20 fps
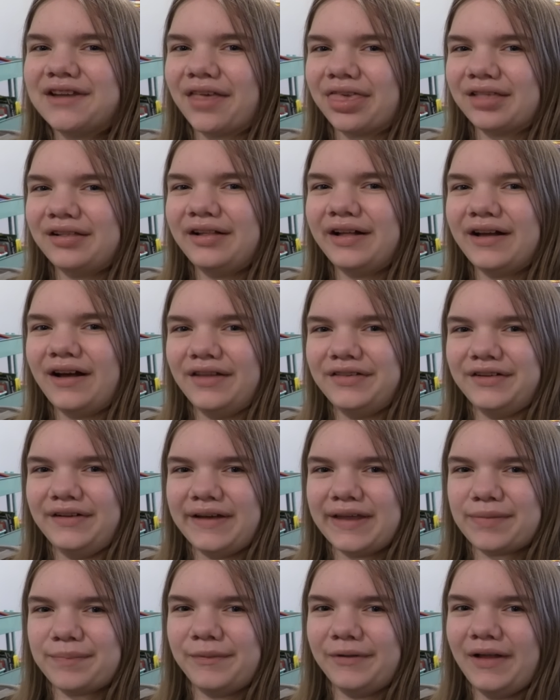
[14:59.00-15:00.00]
Just click on the
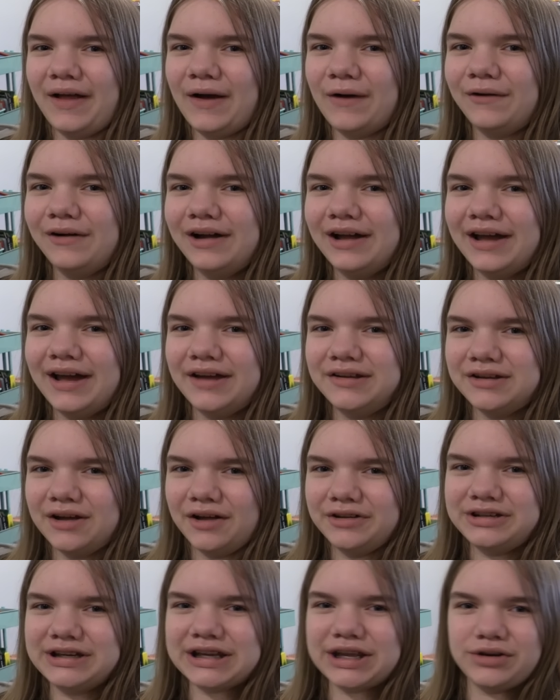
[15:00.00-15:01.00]
links below, and
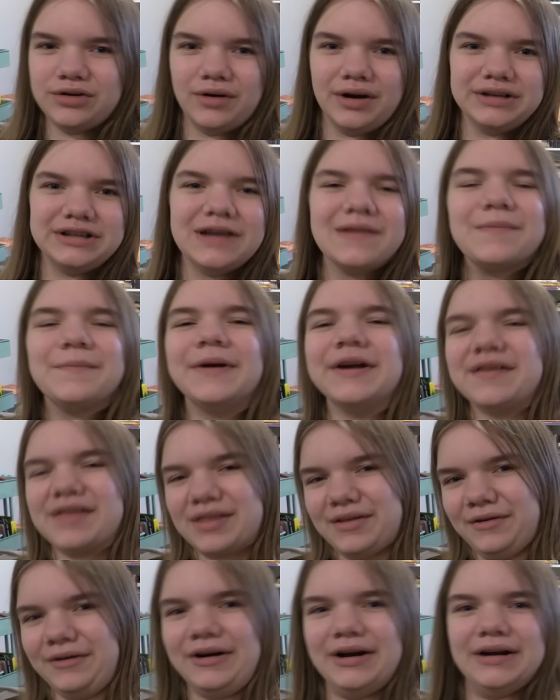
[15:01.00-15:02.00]
they'll take you to our Teespring
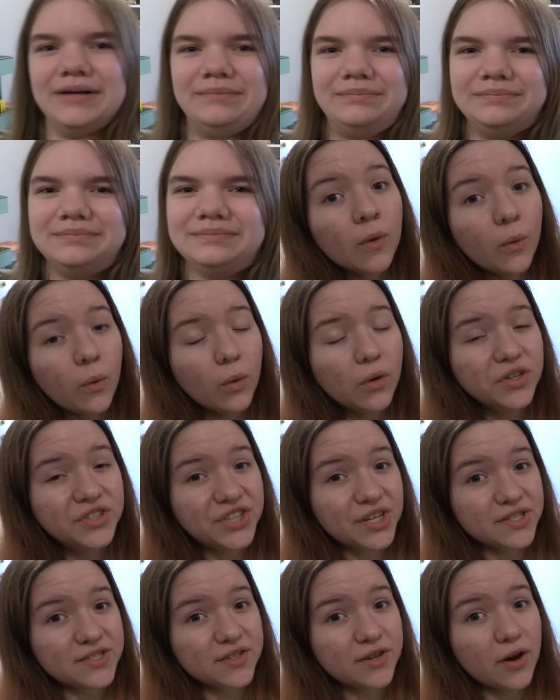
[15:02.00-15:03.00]
store. Or
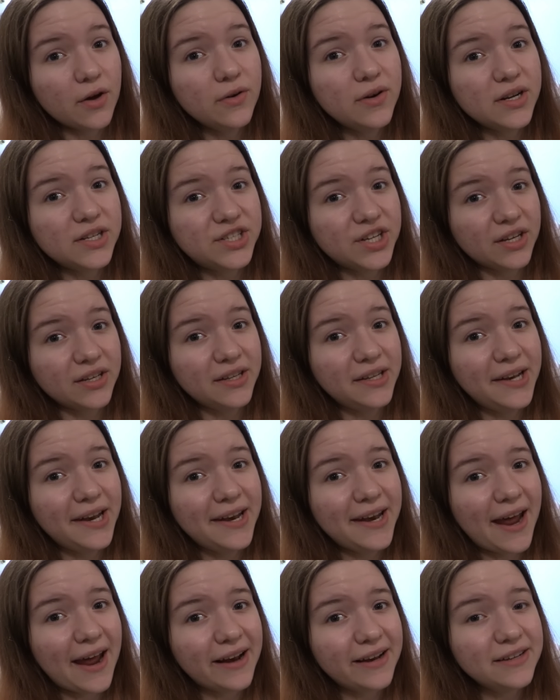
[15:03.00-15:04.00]
just go to
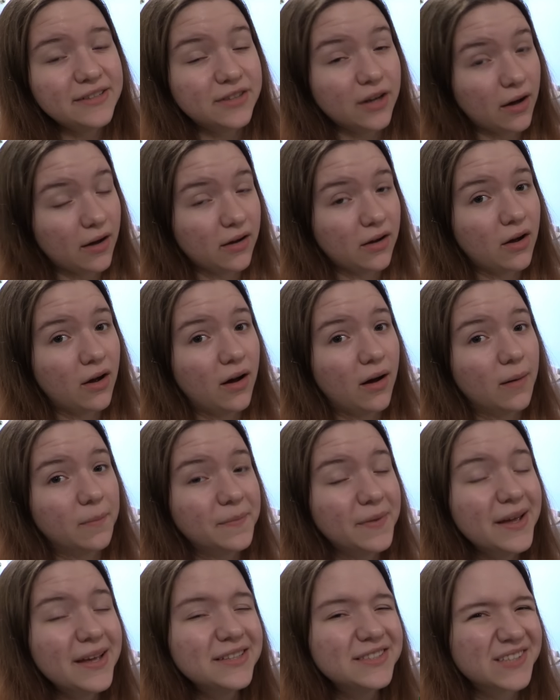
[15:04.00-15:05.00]
jillianandaddie.com.
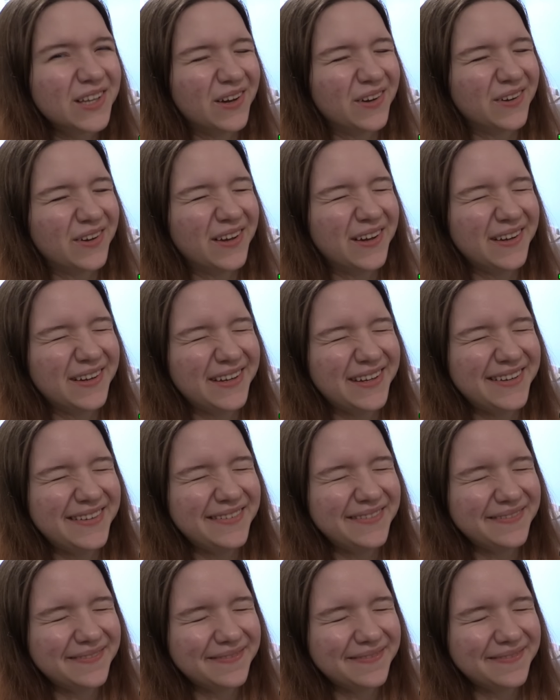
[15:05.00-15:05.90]
It's all good.